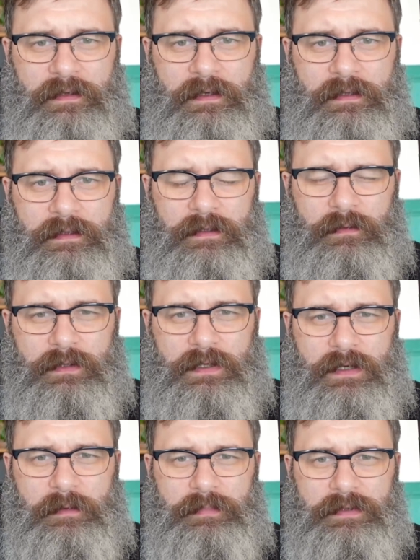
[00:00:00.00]
and then I want
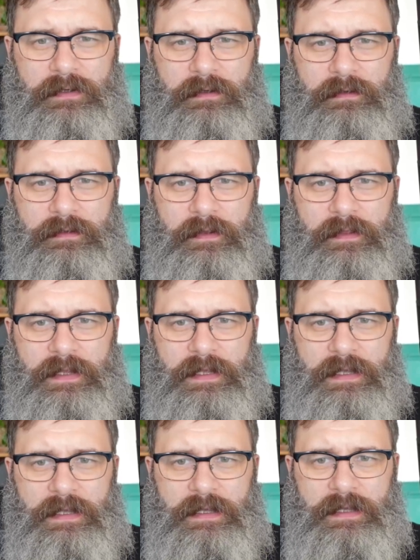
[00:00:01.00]
to upload
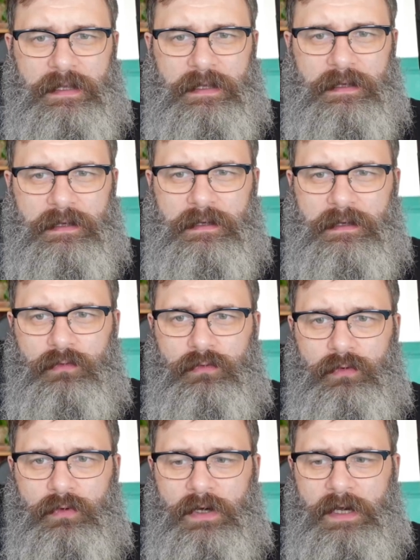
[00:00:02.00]
the
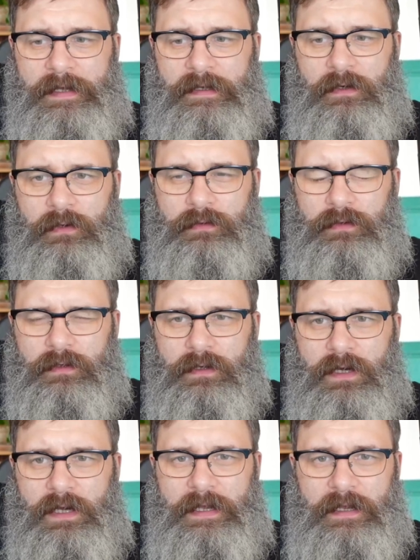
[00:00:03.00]

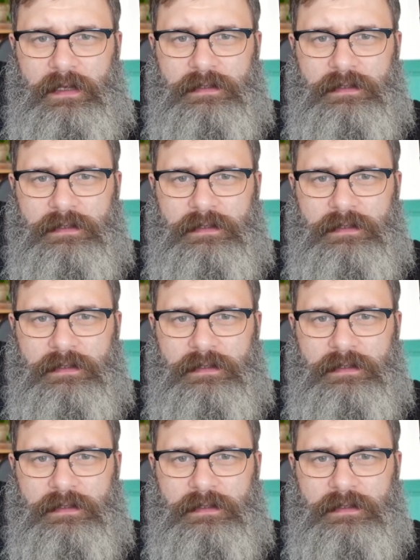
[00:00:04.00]
draw.io.ijs,